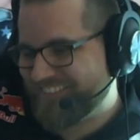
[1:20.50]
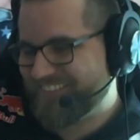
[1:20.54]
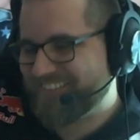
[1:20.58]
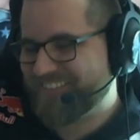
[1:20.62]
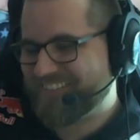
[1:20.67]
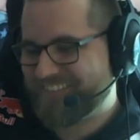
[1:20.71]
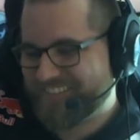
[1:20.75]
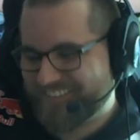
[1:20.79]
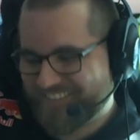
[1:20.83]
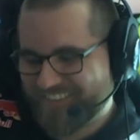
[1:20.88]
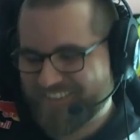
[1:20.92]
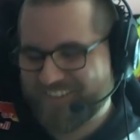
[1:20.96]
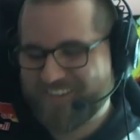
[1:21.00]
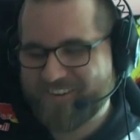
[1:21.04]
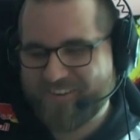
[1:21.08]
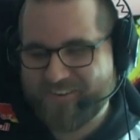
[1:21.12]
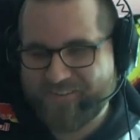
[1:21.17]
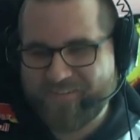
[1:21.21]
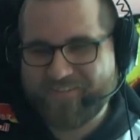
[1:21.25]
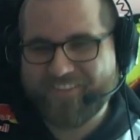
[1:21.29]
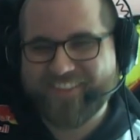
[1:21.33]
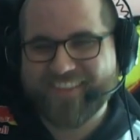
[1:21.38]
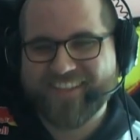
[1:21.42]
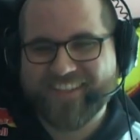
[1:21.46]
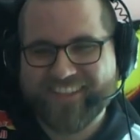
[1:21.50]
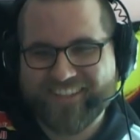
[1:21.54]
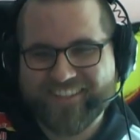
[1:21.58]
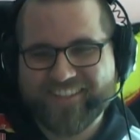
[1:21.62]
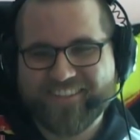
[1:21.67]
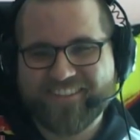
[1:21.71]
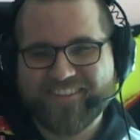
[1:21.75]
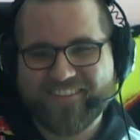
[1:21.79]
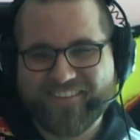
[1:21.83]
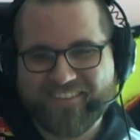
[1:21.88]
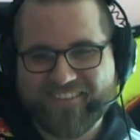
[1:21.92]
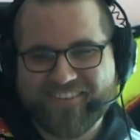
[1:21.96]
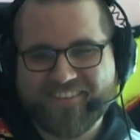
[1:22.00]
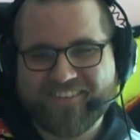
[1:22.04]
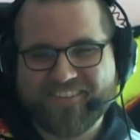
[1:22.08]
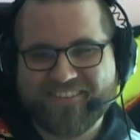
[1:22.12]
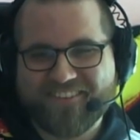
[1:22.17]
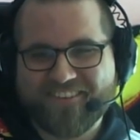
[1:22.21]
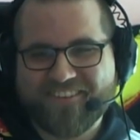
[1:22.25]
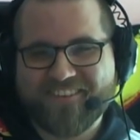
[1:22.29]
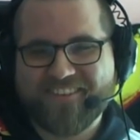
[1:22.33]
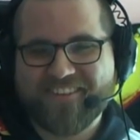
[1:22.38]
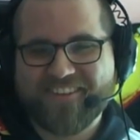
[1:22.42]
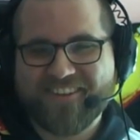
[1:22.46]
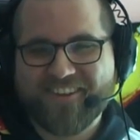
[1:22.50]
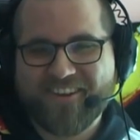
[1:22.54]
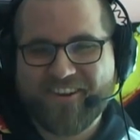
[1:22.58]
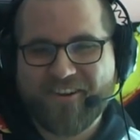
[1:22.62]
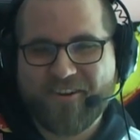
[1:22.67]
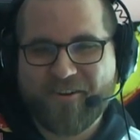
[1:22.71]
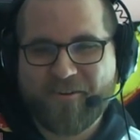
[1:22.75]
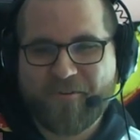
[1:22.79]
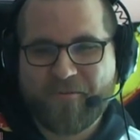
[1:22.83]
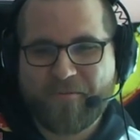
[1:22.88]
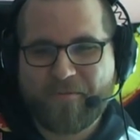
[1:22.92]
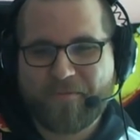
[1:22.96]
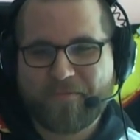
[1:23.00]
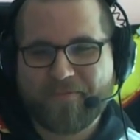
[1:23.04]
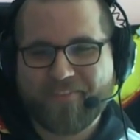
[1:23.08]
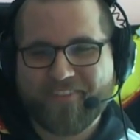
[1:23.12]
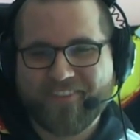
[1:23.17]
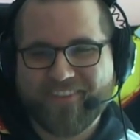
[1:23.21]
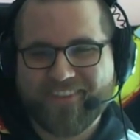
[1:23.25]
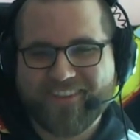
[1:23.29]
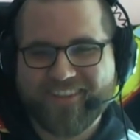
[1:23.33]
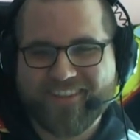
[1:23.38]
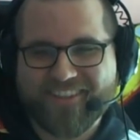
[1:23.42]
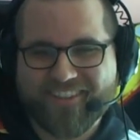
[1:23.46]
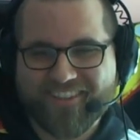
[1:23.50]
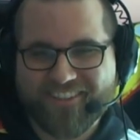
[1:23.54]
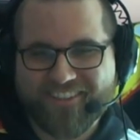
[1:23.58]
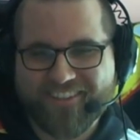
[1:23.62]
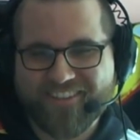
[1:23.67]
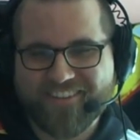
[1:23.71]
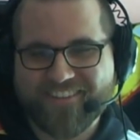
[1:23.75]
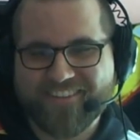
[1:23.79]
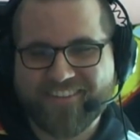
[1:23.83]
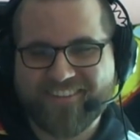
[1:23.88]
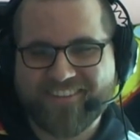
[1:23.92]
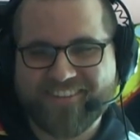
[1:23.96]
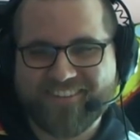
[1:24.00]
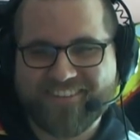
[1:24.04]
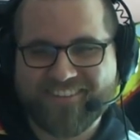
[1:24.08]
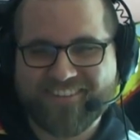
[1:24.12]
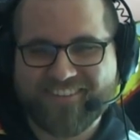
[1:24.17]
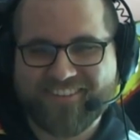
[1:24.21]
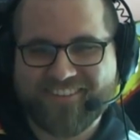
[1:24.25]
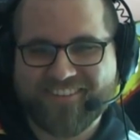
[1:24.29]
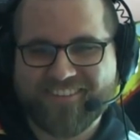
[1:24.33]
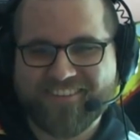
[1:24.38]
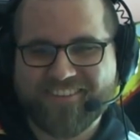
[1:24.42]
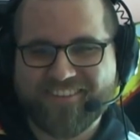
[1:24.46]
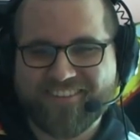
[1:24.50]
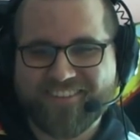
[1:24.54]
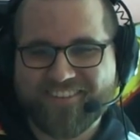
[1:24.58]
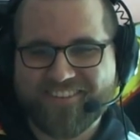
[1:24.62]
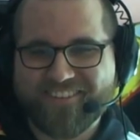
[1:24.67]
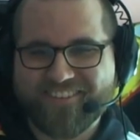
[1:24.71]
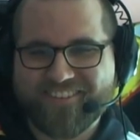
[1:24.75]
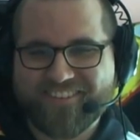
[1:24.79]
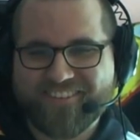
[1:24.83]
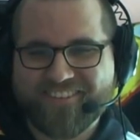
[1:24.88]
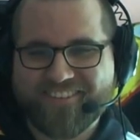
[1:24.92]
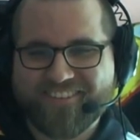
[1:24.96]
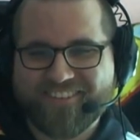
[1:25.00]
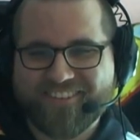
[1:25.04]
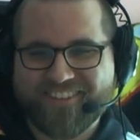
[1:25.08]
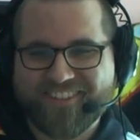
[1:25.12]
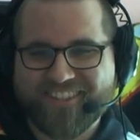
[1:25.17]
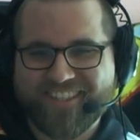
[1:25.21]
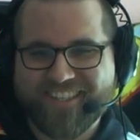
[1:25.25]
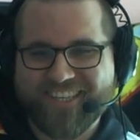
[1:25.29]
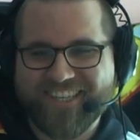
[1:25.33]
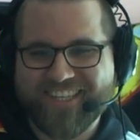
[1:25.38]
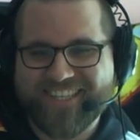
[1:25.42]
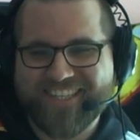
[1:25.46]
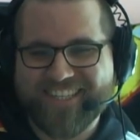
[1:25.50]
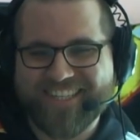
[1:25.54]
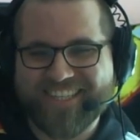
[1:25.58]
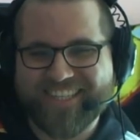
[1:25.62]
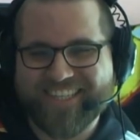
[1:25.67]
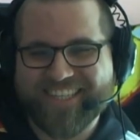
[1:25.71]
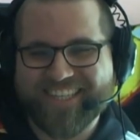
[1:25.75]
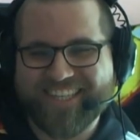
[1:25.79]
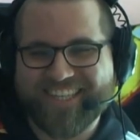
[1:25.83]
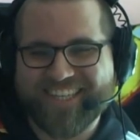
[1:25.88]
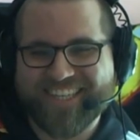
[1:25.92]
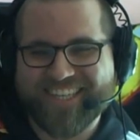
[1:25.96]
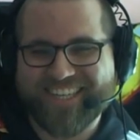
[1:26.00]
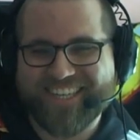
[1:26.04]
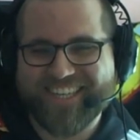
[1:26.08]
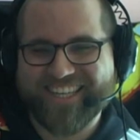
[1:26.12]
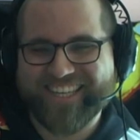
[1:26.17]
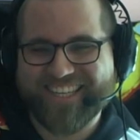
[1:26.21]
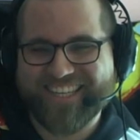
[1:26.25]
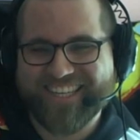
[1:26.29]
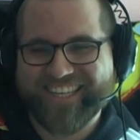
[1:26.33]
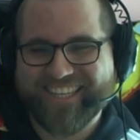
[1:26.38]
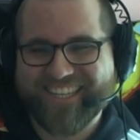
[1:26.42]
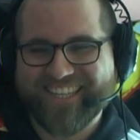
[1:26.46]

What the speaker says: No words are spoken by the person on screen.